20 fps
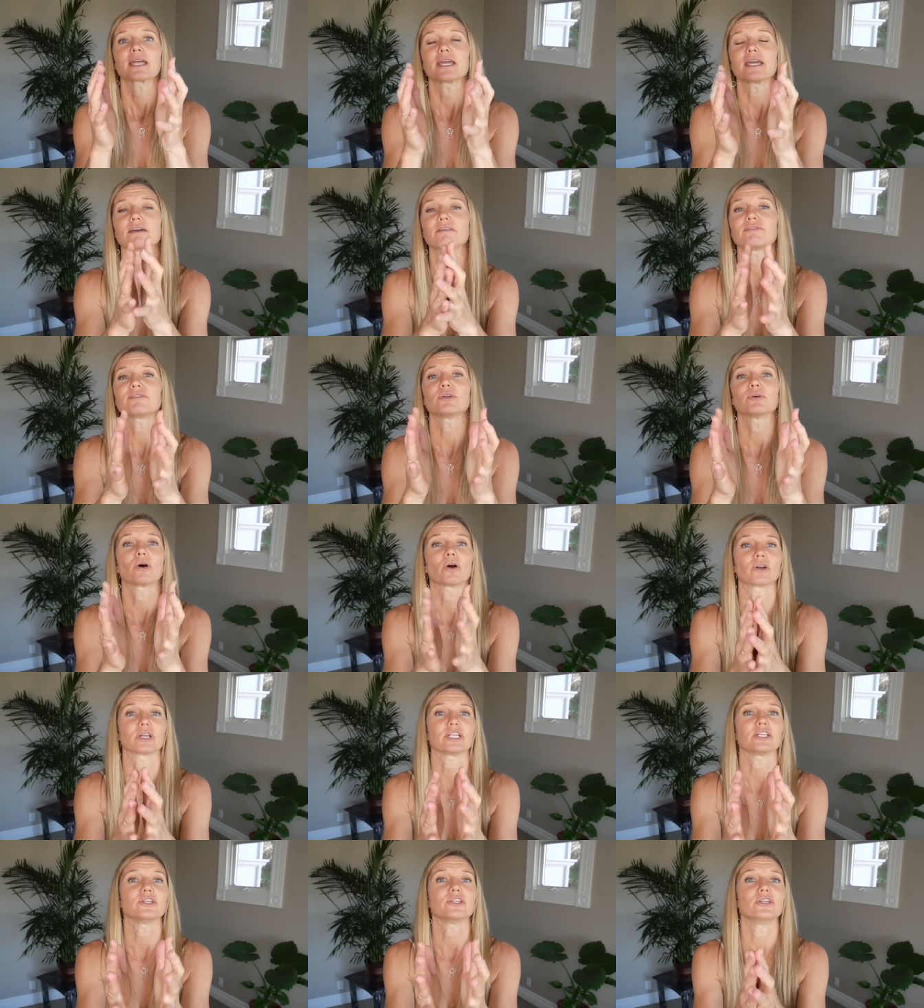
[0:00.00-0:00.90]
if you
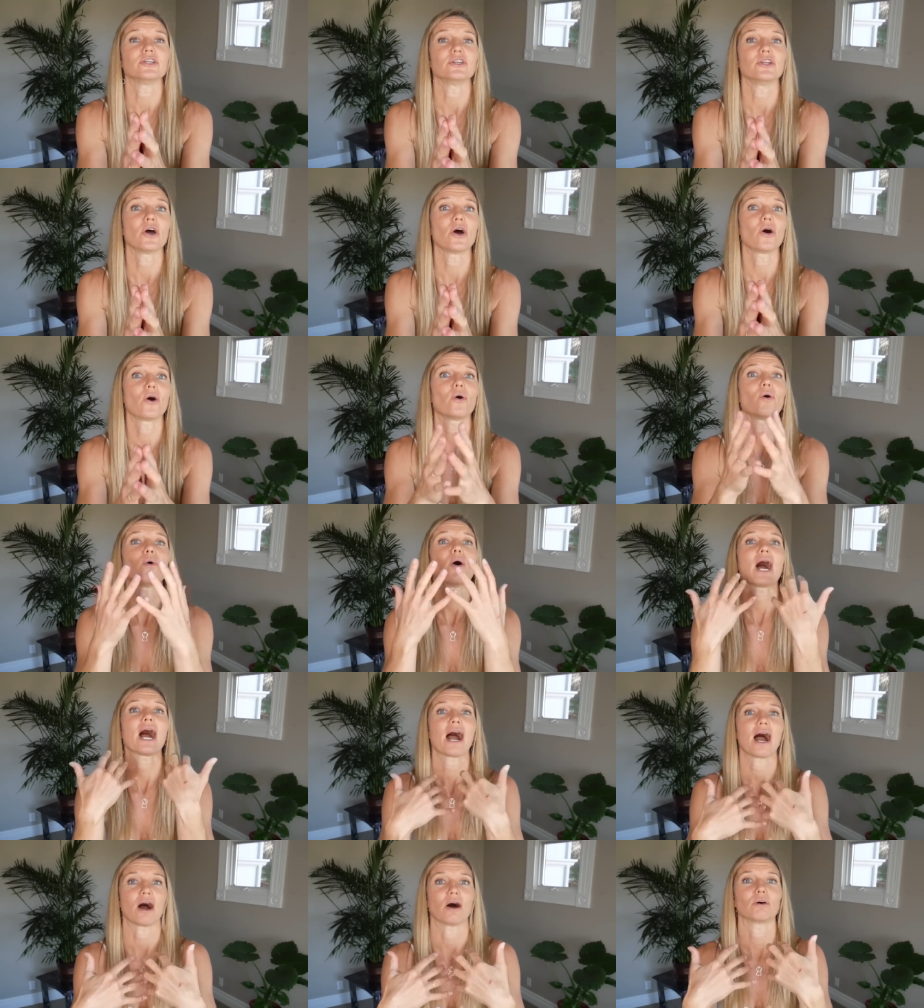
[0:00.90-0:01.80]
already know
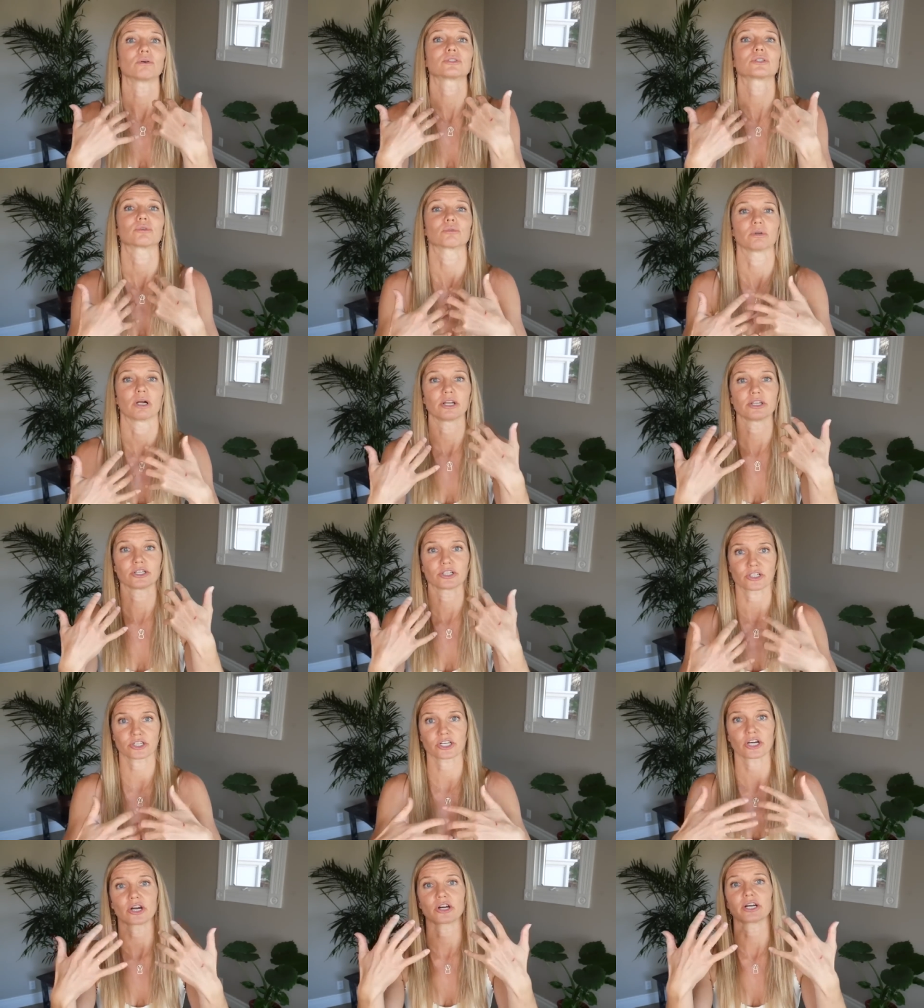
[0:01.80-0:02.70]
how to run your
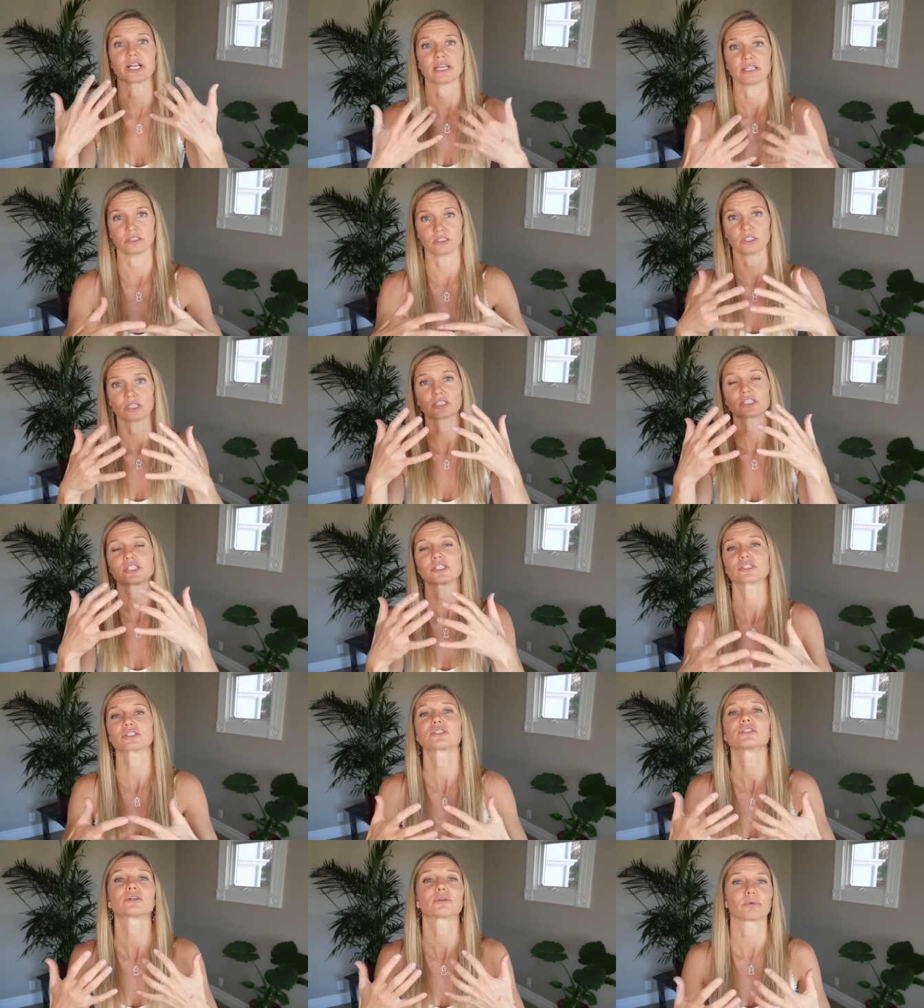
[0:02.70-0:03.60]
chart and look,
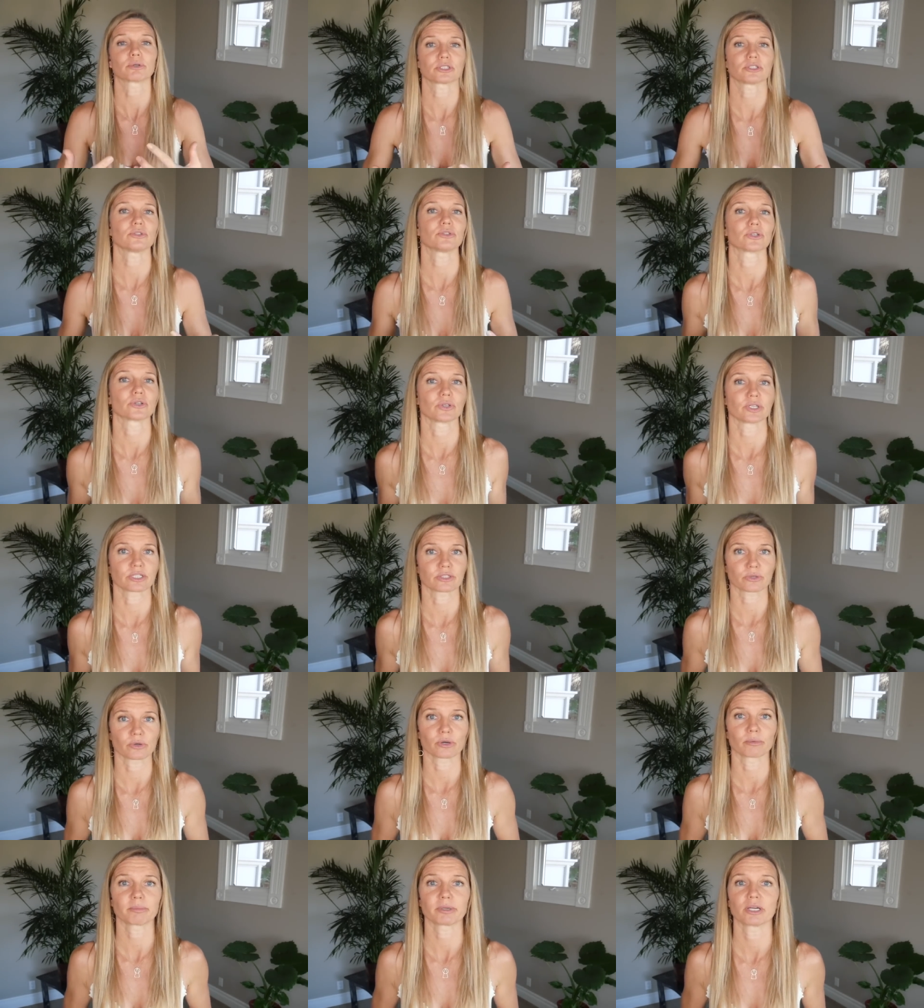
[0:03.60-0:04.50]
just look where two degrees
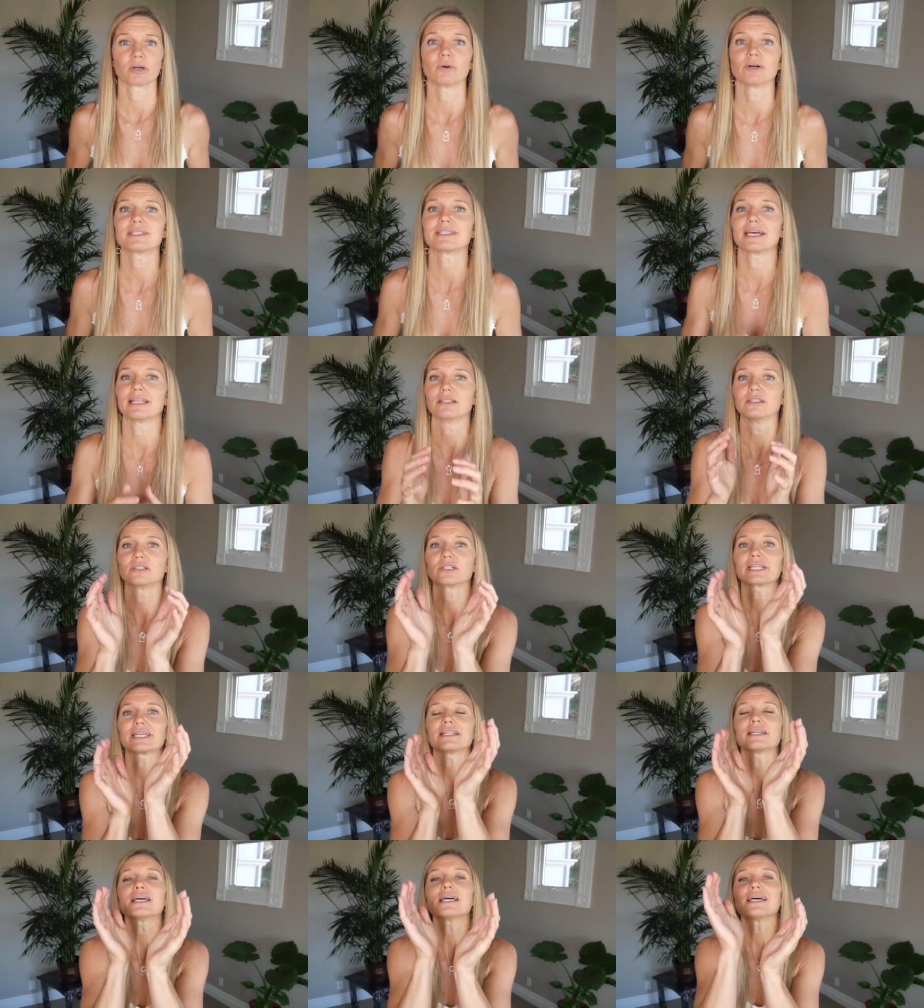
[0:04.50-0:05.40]
Scorpio is and
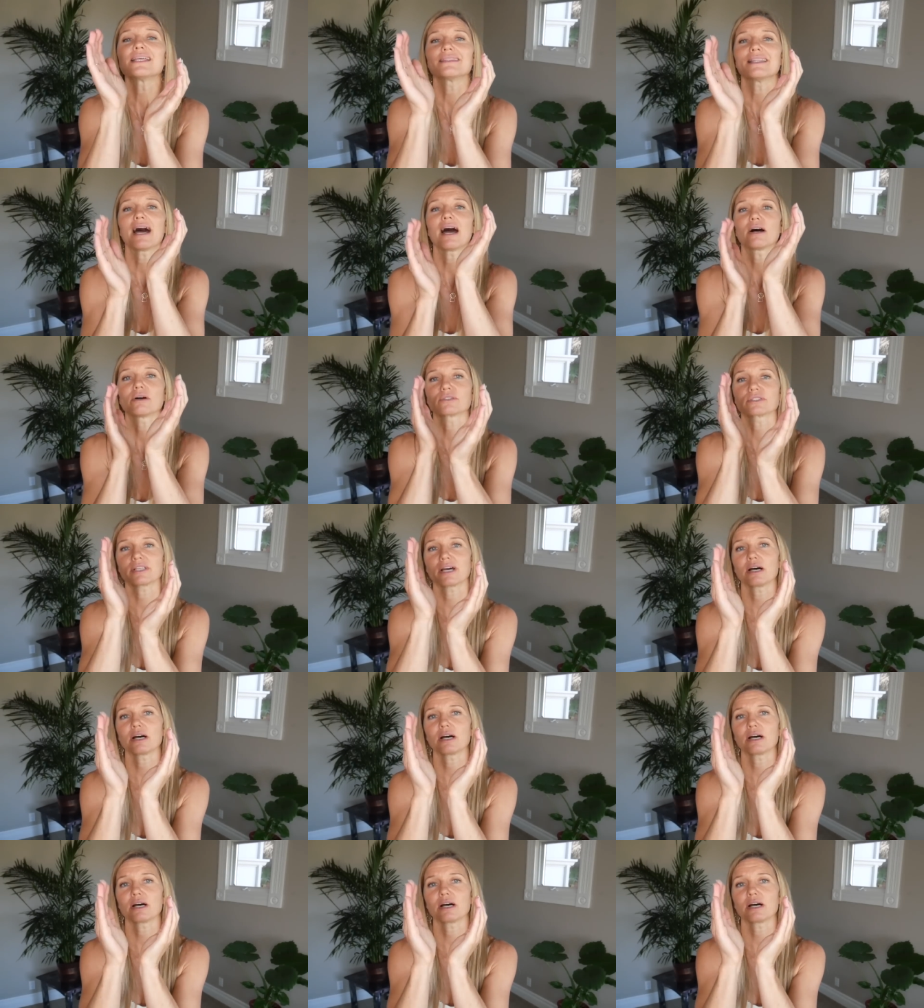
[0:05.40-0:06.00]
look at the house.